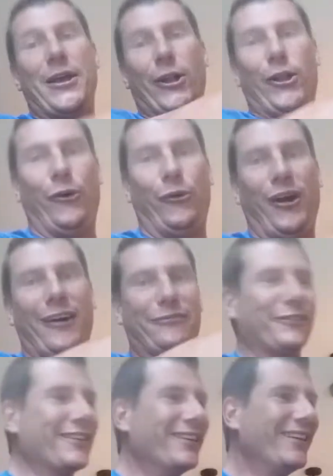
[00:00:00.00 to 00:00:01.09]
to be a little rough.
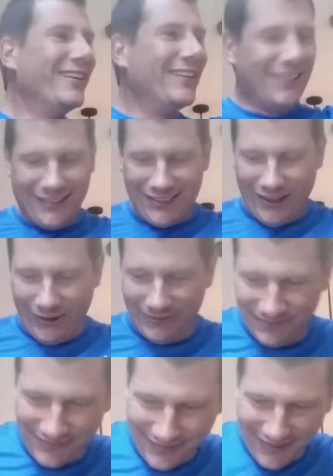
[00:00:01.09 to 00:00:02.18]
So
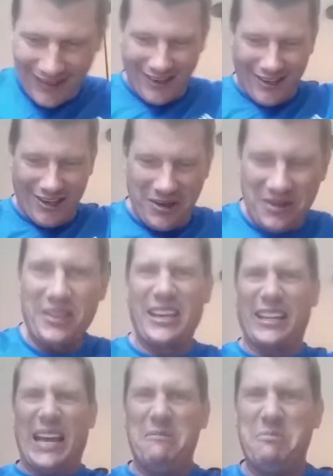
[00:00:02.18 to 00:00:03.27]

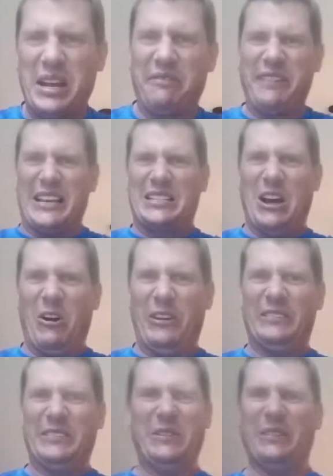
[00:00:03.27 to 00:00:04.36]
get that bitter face going.
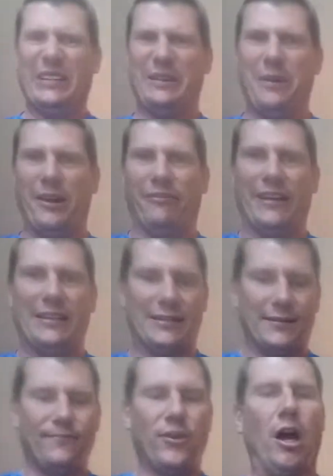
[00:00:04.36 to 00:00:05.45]
You don't want the bitter face.
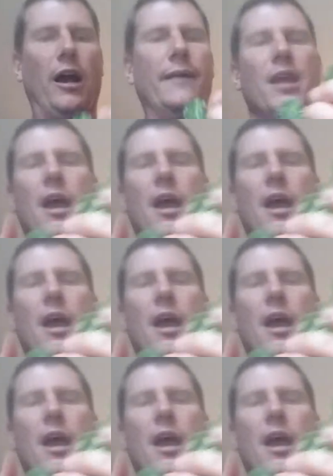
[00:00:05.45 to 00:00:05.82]
All right,